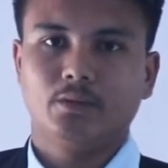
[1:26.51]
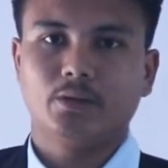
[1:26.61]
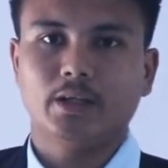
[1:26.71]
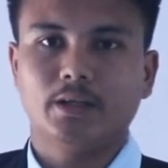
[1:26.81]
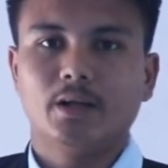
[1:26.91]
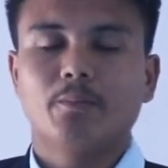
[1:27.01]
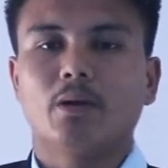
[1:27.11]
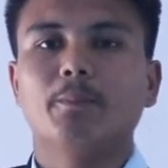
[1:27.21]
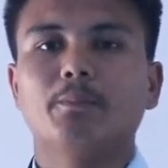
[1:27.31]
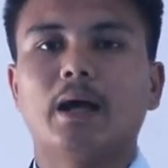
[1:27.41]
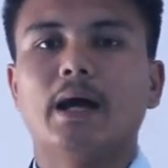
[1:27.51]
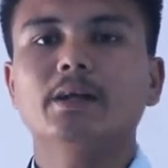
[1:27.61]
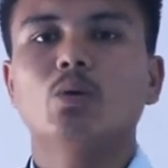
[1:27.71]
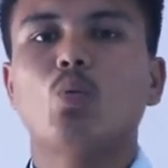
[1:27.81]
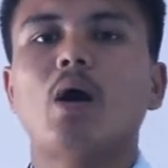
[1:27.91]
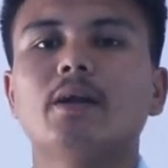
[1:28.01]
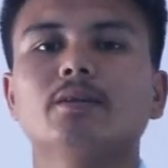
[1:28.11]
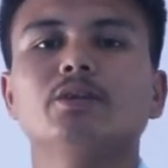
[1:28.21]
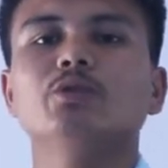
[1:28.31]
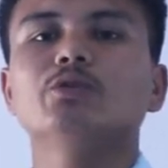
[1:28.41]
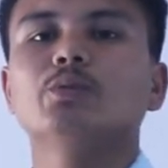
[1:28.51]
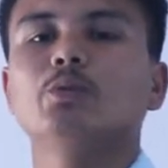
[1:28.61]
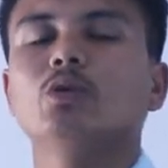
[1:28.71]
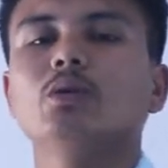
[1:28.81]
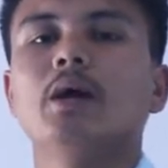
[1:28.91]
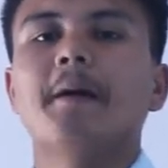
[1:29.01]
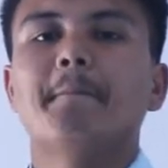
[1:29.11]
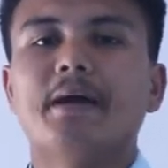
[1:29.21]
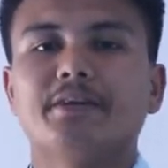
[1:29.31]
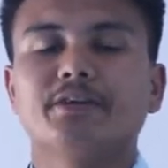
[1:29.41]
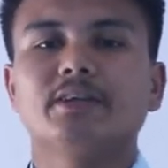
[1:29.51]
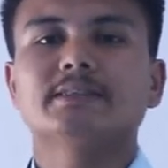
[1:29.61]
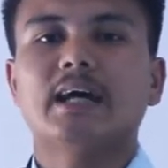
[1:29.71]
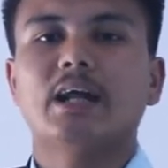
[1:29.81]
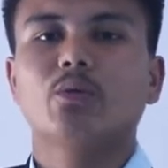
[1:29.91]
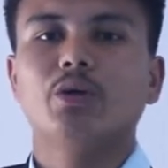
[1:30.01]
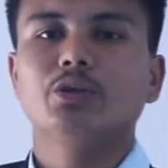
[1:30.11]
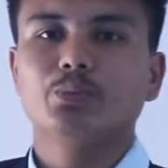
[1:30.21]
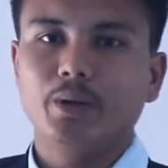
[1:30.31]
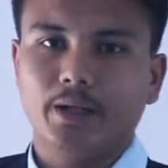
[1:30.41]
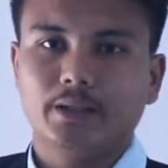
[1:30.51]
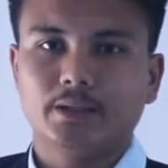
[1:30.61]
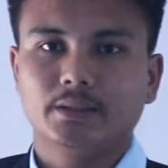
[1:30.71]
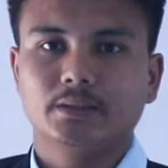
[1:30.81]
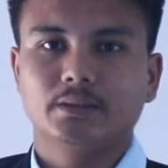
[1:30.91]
Okay, from plant, what are the useful materials are going to make?